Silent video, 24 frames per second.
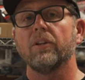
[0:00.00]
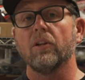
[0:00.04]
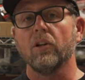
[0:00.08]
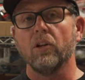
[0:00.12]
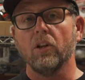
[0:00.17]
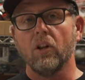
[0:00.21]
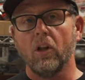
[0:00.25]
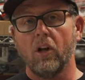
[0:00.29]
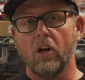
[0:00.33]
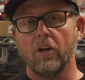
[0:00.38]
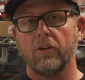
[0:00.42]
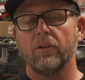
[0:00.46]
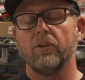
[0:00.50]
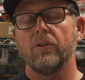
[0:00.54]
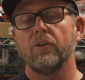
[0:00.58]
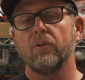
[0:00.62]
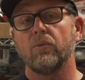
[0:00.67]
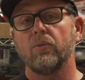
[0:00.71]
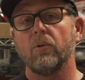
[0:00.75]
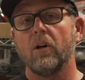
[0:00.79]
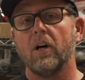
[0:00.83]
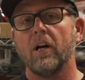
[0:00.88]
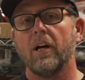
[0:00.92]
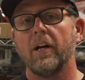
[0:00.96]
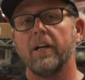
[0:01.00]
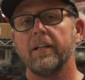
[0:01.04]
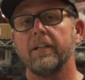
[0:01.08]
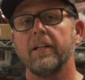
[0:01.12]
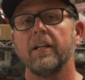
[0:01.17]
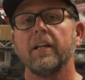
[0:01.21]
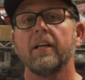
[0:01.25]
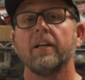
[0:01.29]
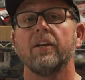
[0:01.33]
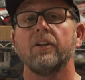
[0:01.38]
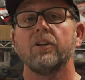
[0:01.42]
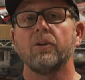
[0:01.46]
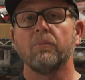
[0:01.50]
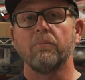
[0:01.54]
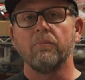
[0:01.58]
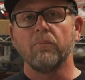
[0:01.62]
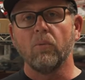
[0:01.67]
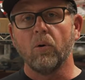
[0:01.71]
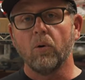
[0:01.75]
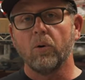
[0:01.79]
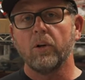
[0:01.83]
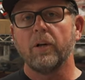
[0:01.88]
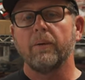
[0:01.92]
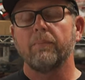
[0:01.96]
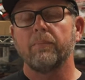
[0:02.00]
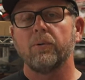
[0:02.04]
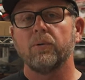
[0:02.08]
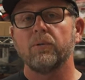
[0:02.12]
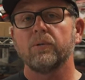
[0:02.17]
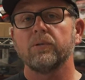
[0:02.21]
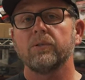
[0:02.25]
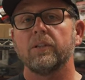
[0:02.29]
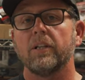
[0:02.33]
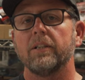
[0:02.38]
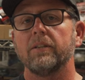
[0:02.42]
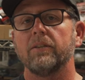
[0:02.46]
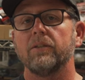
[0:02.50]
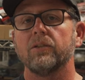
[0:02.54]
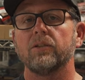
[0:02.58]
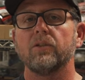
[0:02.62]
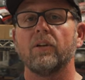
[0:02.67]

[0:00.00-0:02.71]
The longer the rod, the more it pulls on you.